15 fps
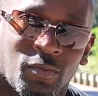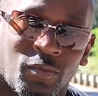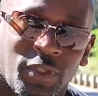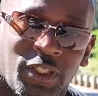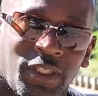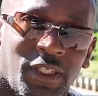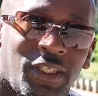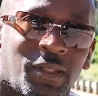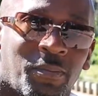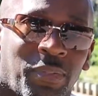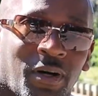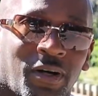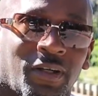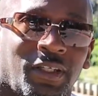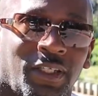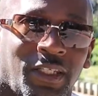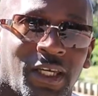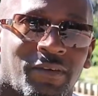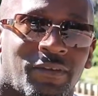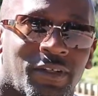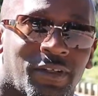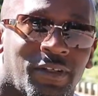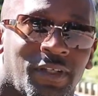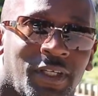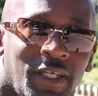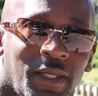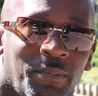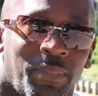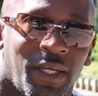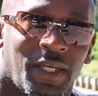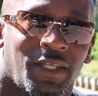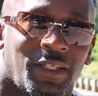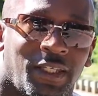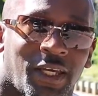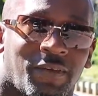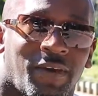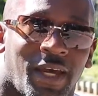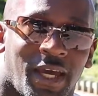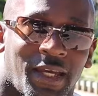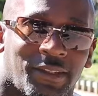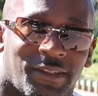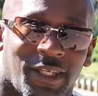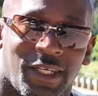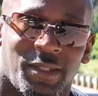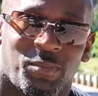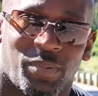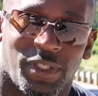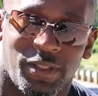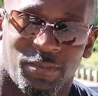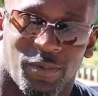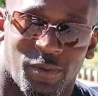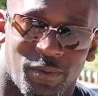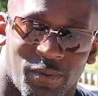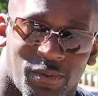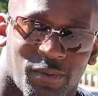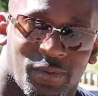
We need to bond together and band together as a people.